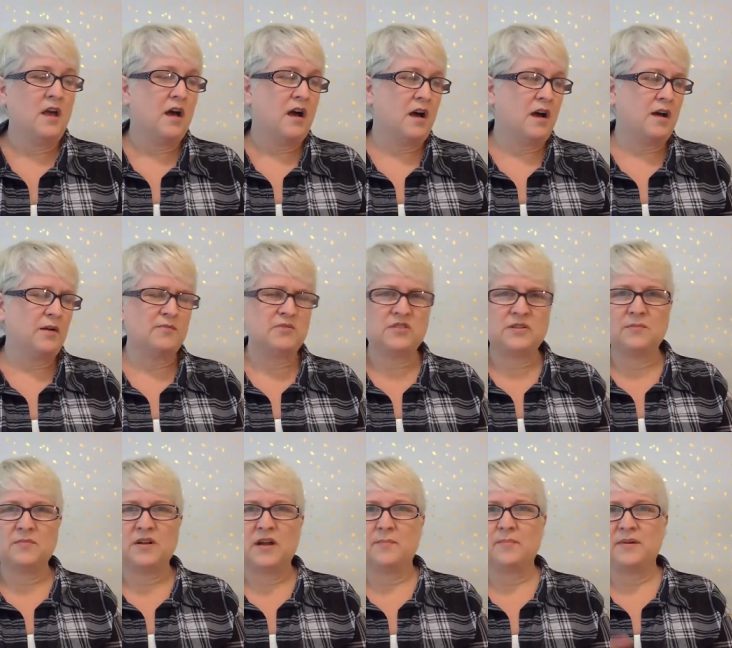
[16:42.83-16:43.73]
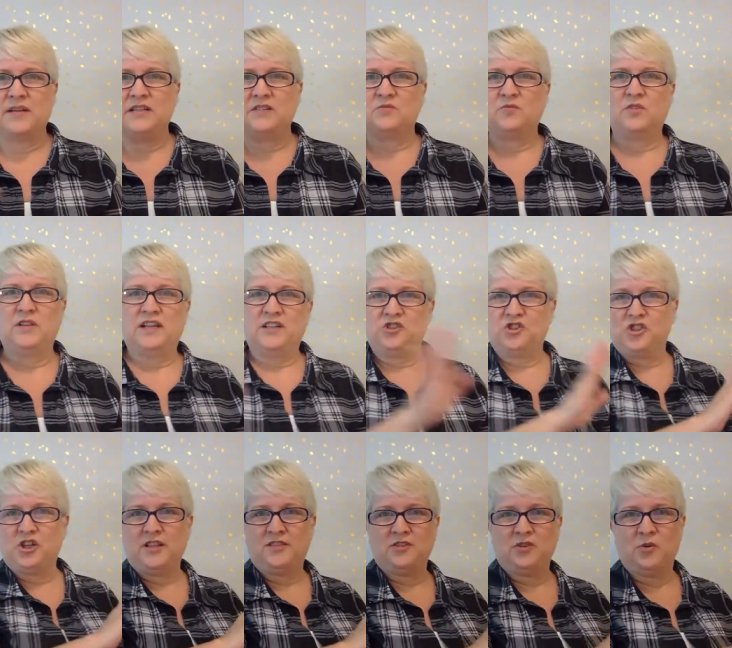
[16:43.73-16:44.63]
um, some companies will like
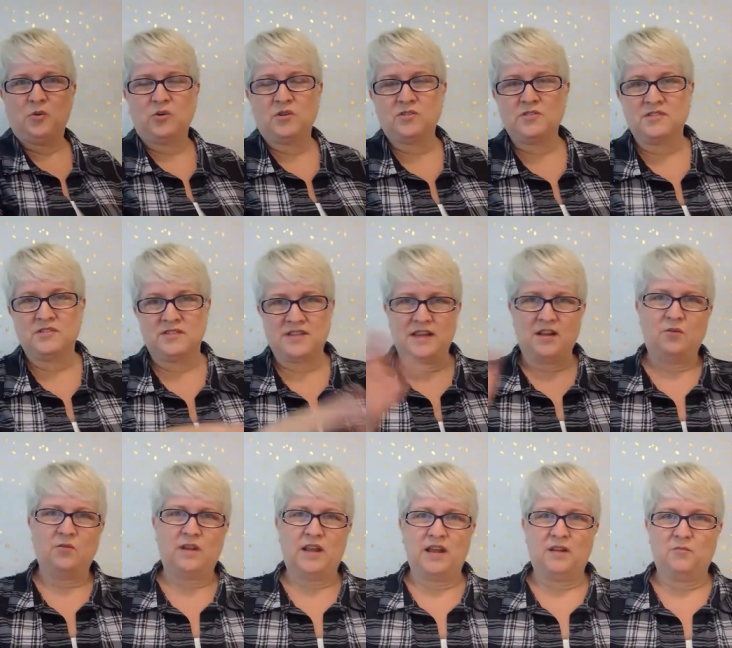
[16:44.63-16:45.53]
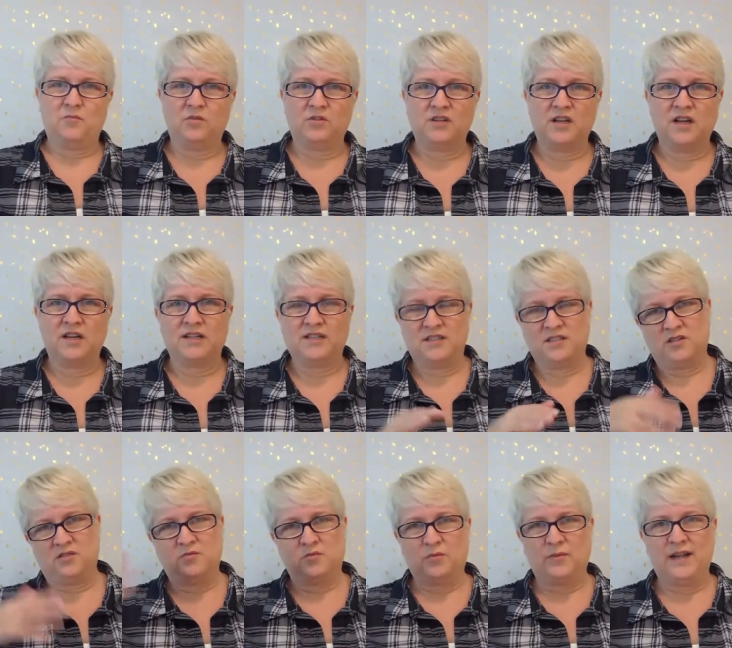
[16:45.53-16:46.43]
shut the doors and say, okay, we're done
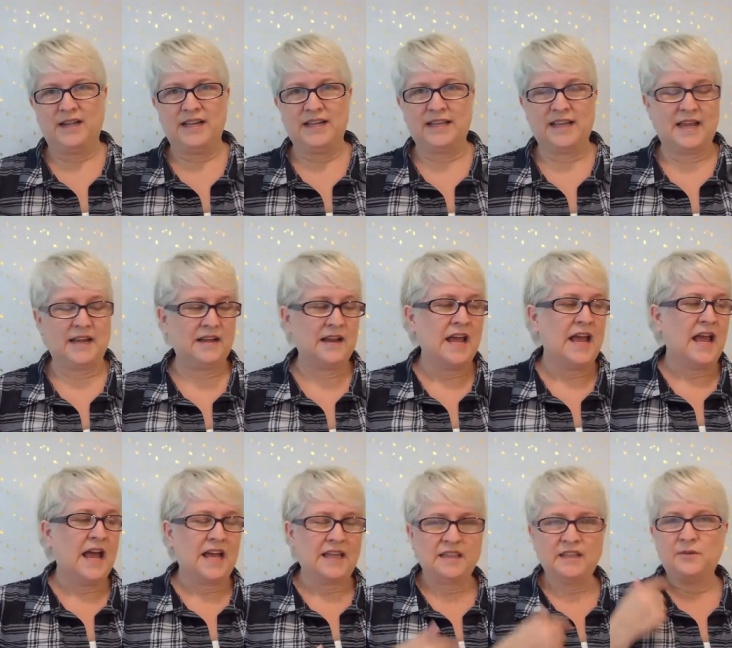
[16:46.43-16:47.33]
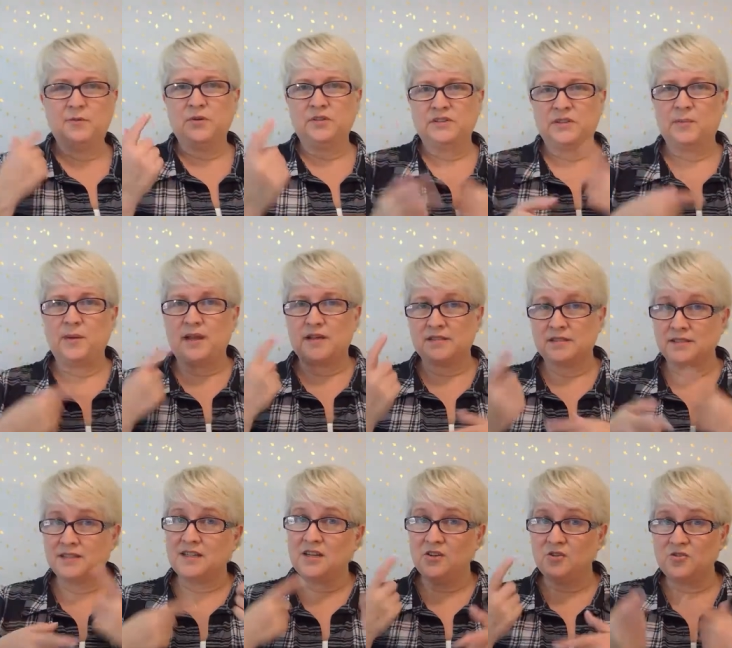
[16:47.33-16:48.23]
until we're ready again. I think Quilty Box
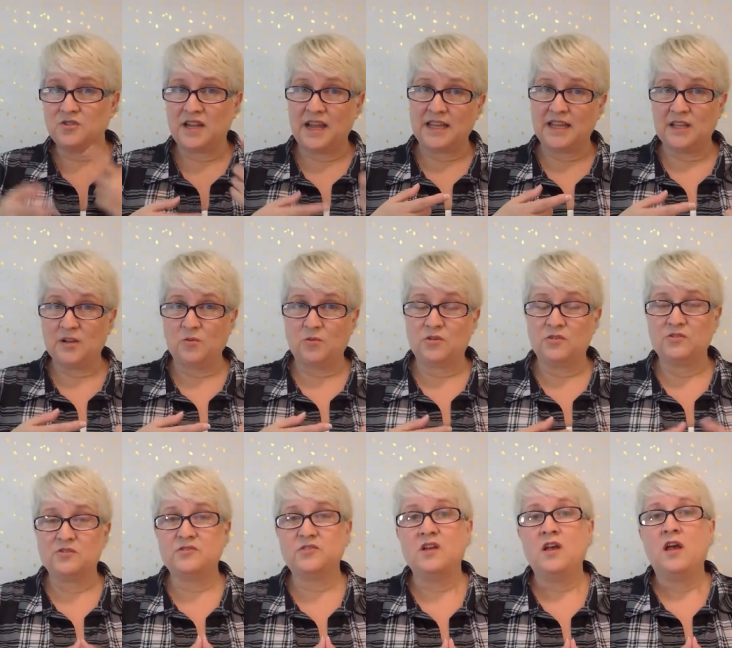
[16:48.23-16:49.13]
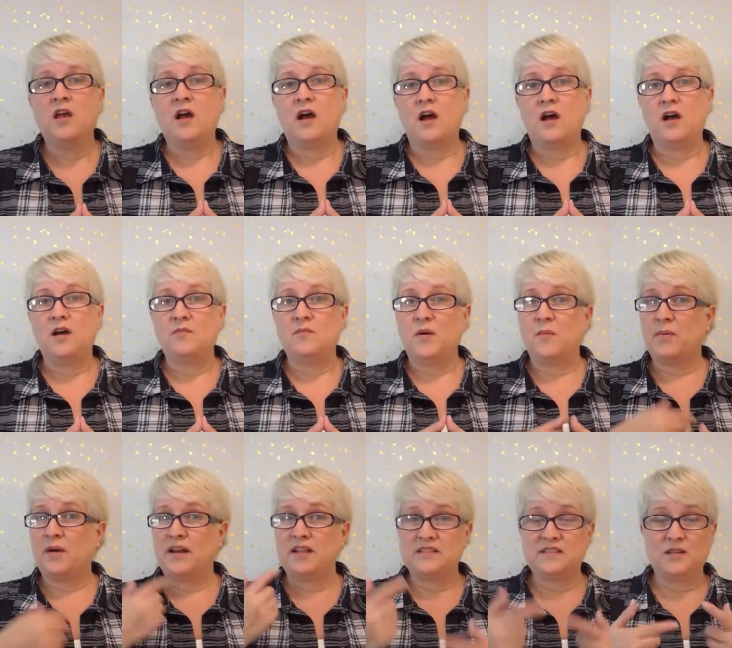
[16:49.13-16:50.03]
continues taking orders, um,
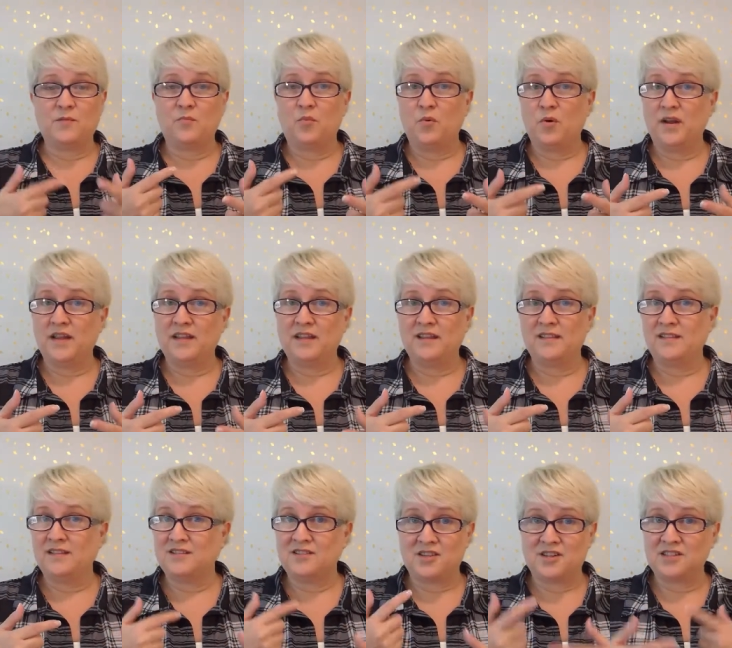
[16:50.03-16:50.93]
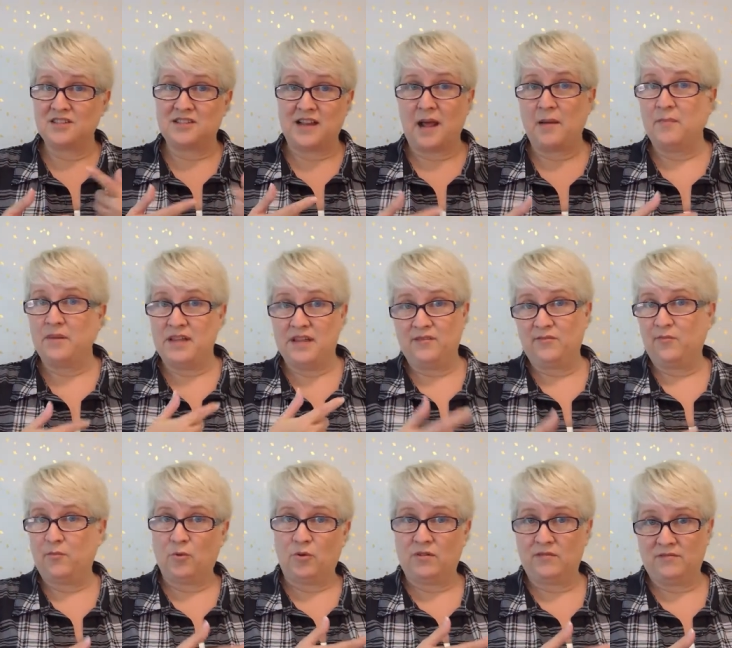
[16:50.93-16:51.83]
but at some point it's going to stop being
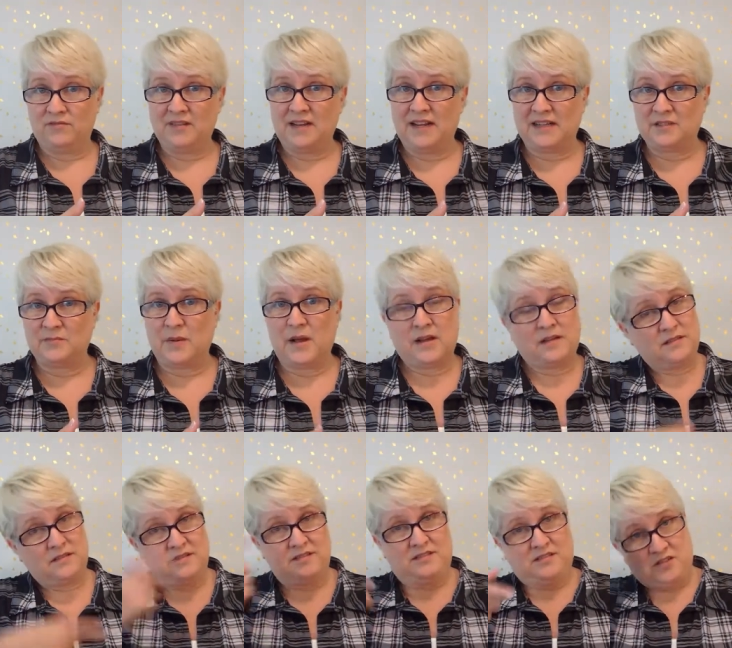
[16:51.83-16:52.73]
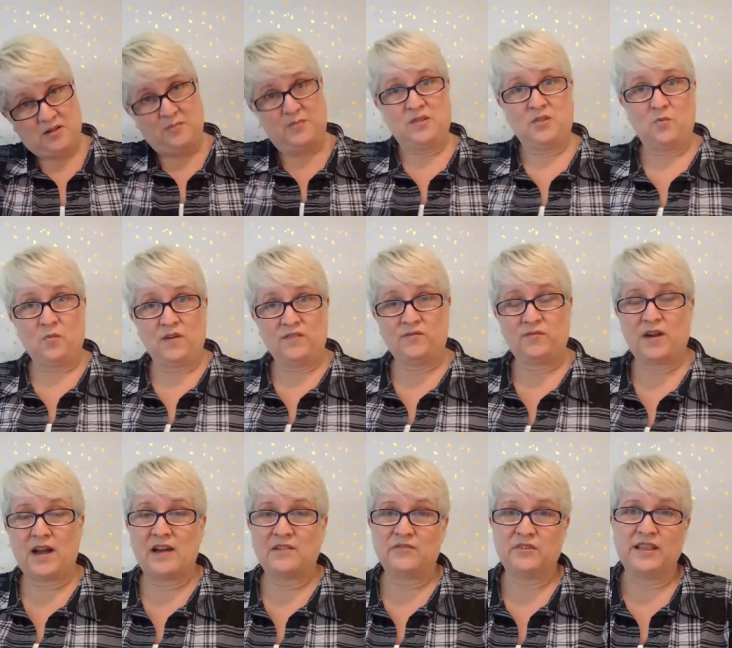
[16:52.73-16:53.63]
for the next box and it's going to be the one for
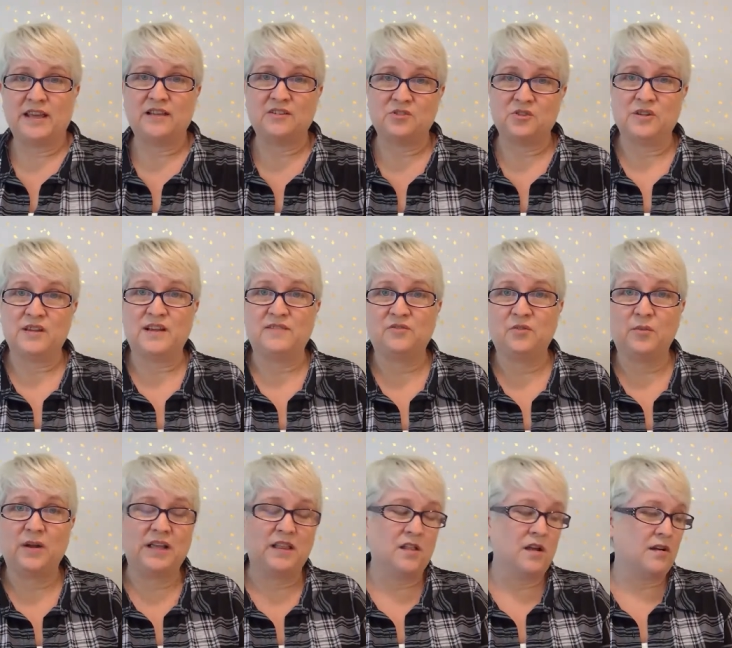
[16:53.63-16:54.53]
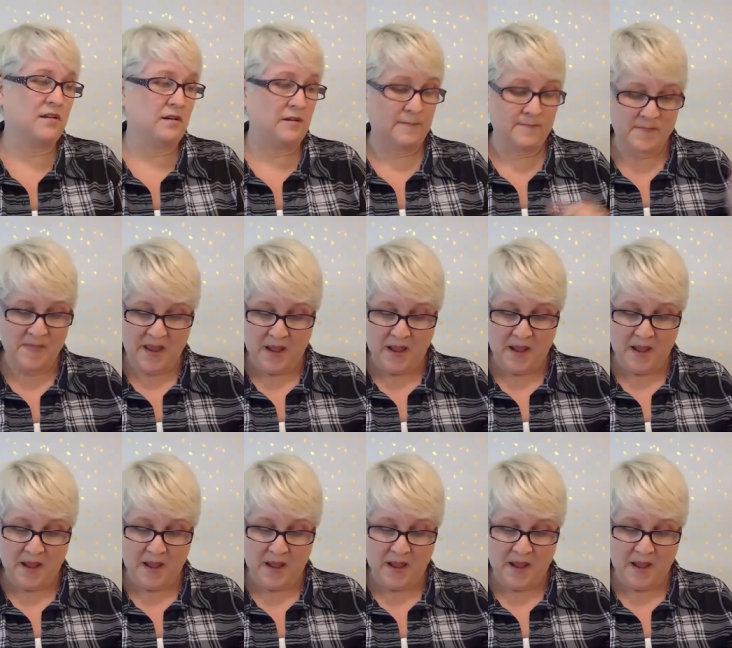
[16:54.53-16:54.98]
after that, so you have to wait longer.